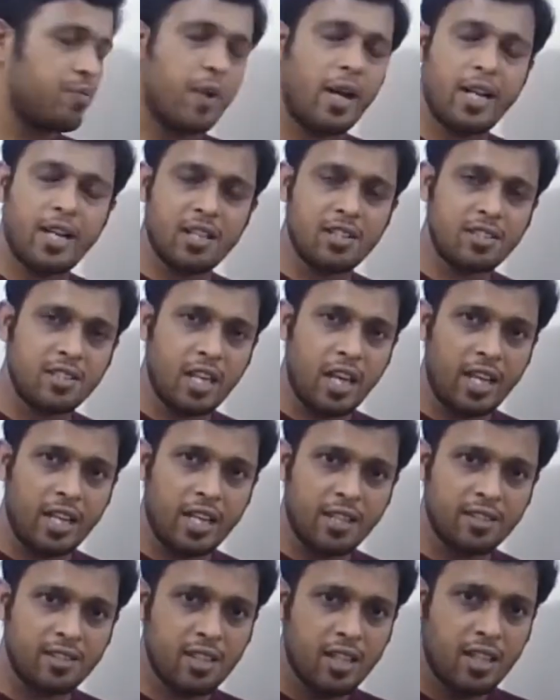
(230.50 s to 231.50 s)
is minus
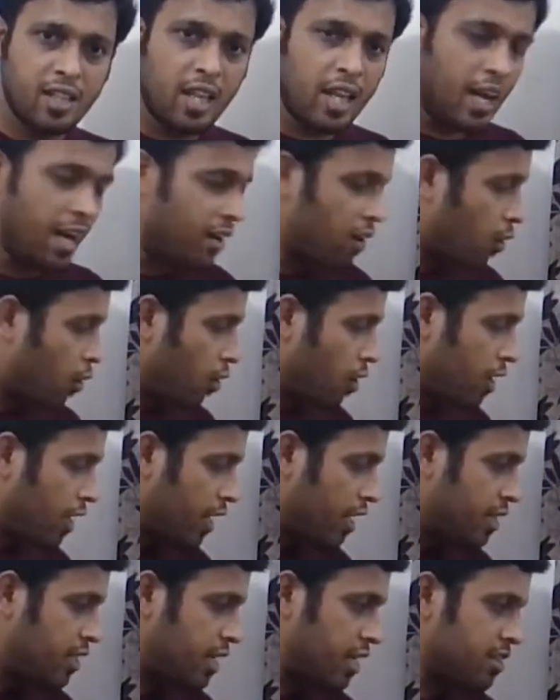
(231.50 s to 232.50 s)
sin x, and
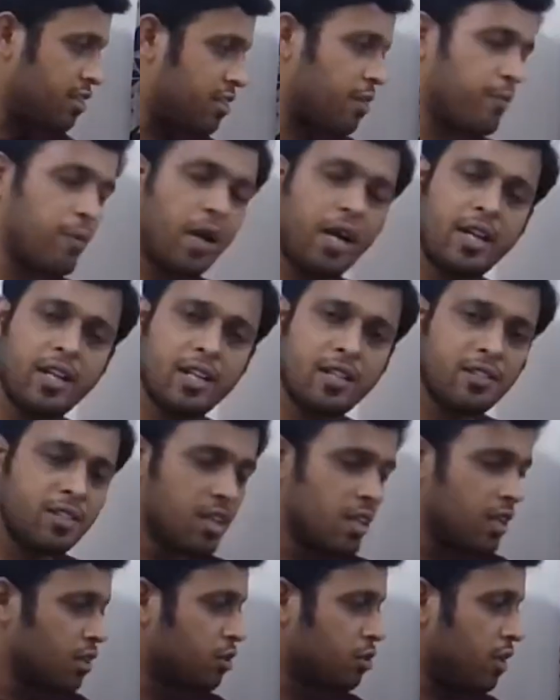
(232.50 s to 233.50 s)
already there is a minus.
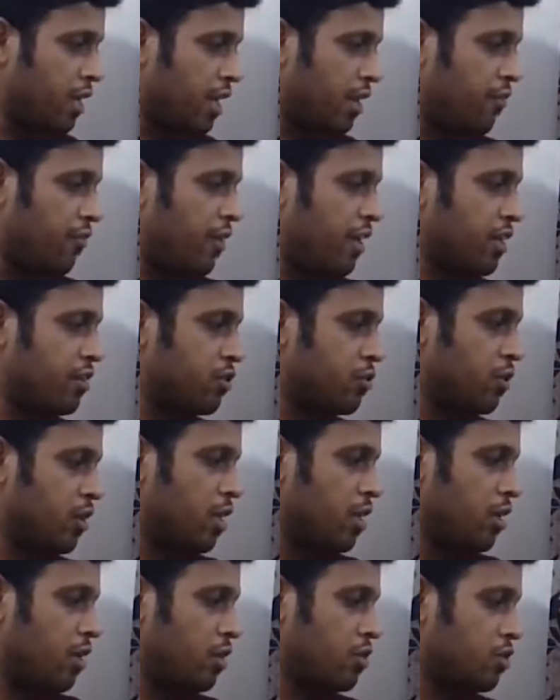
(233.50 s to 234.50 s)
So f
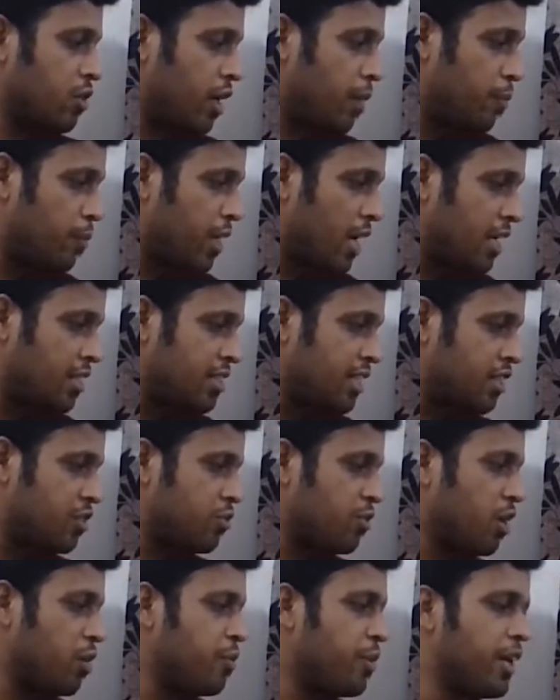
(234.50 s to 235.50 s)
dash
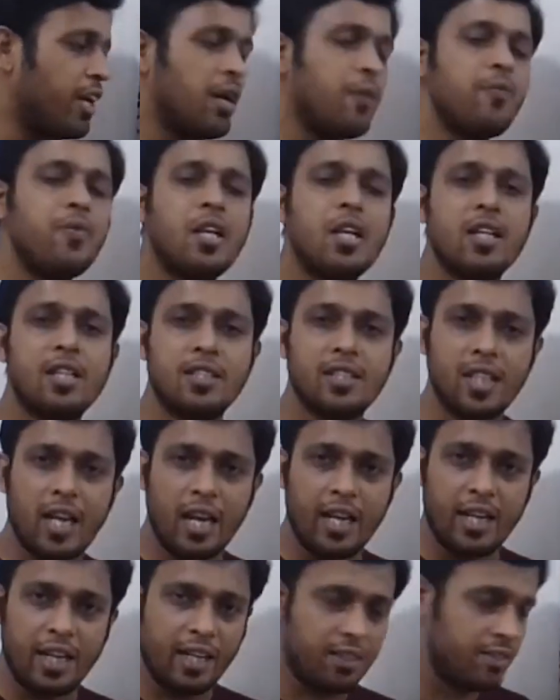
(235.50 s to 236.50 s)
x will become
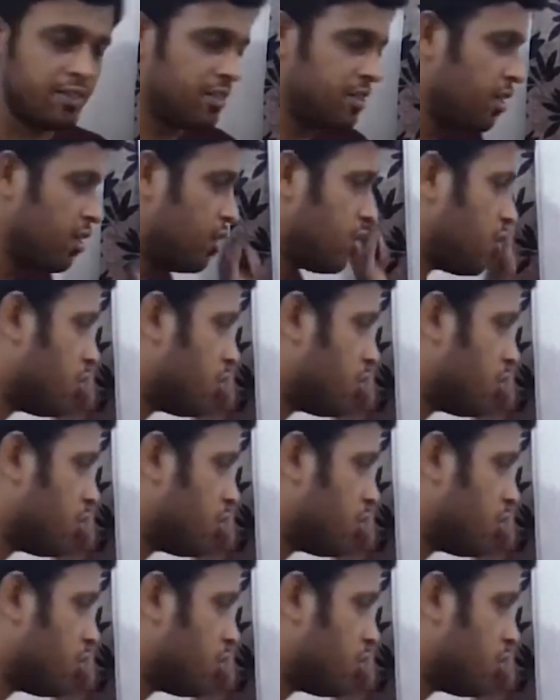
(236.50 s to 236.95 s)
sin x.